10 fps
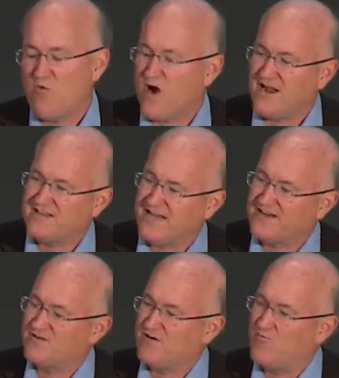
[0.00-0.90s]
Why is
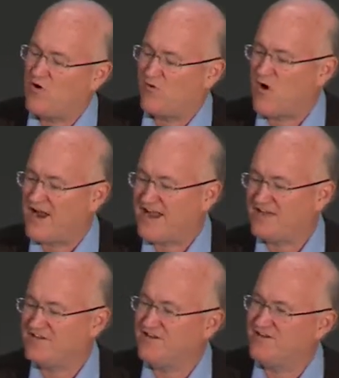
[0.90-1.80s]
that so important? Why
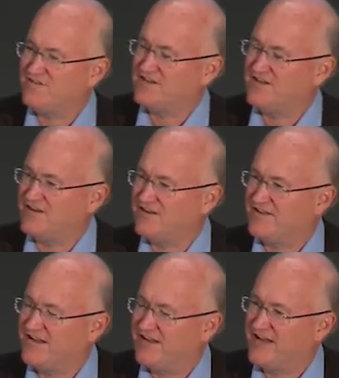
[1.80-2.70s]
can't you use the,
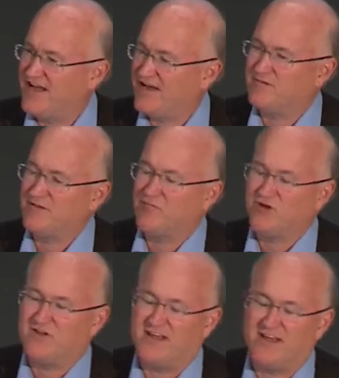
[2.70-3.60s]
the, uh, the,
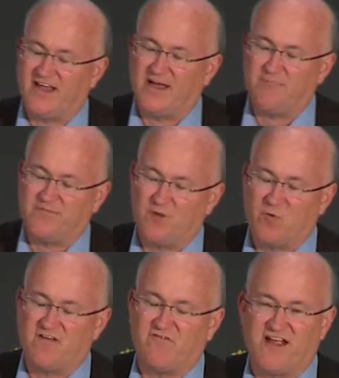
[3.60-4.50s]
blue, the um,
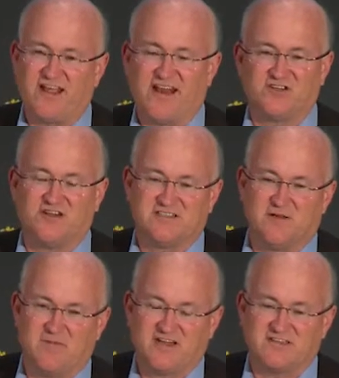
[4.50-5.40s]
Wi-Fi connection in
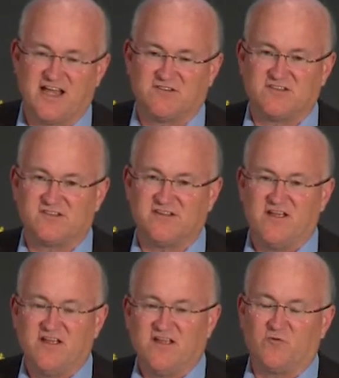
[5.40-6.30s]
somebody's house?
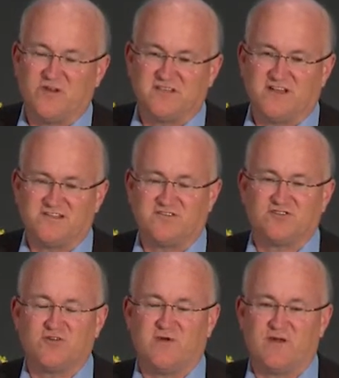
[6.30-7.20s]
The reason is
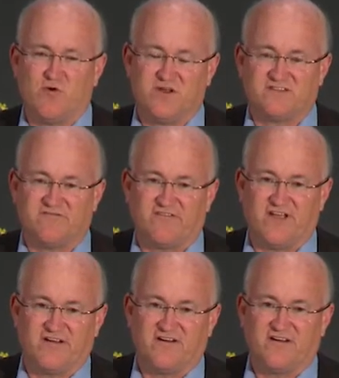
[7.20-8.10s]
there's too many points of
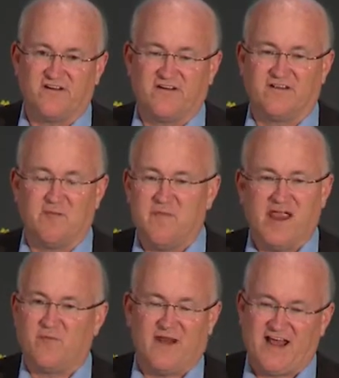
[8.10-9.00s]
failure. They
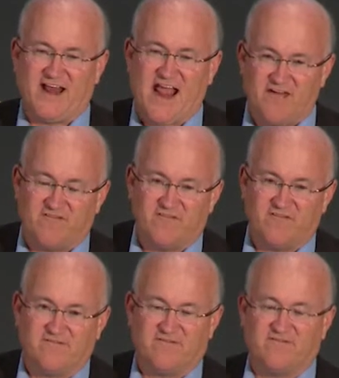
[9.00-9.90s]
may or may not have
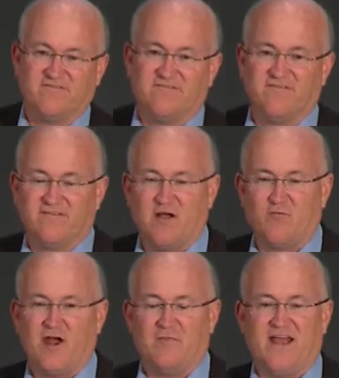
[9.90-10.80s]
a
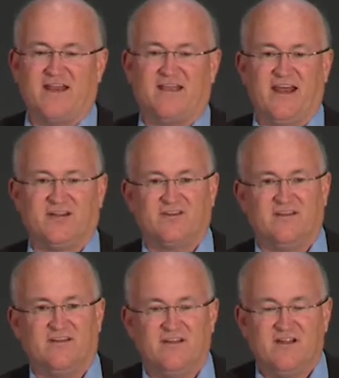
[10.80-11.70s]
broadband connection.
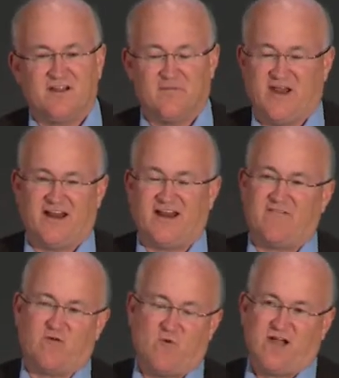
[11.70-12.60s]
They may not
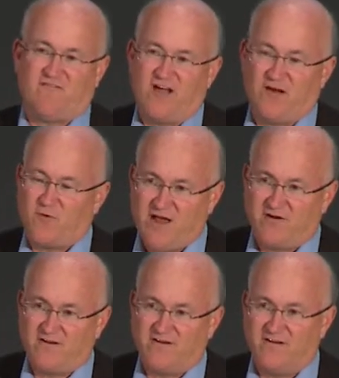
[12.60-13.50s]
have a Wi-Fi
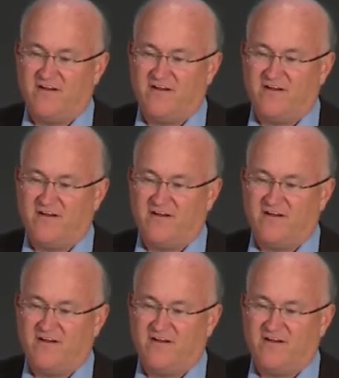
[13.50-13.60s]
router.